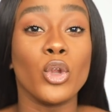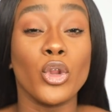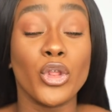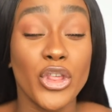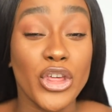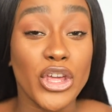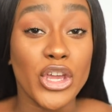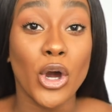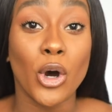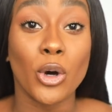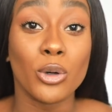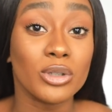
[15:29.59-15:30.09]

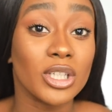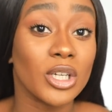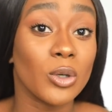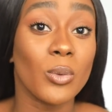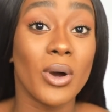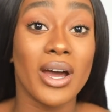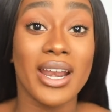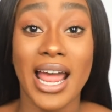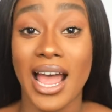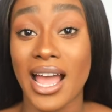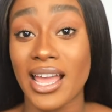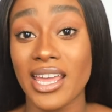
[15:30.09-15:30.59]
The only
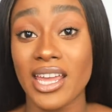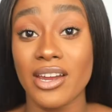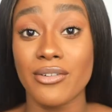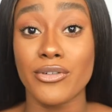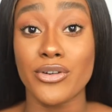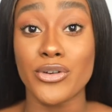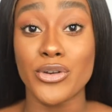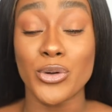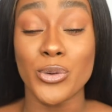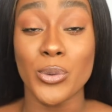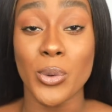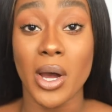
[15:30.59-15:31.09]
one I
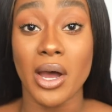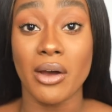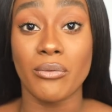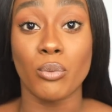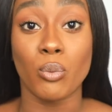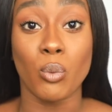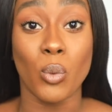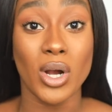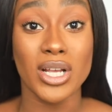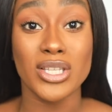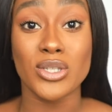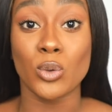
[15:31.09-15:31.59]
ever knew
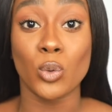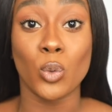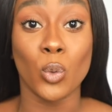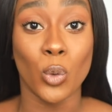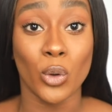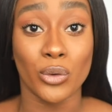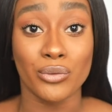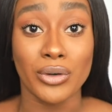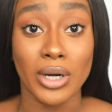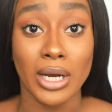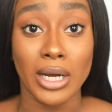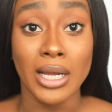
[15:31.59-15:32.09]
of was
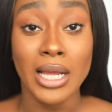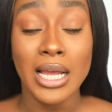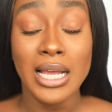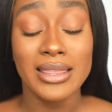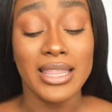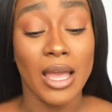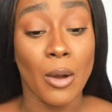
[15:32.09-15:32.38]
Laura.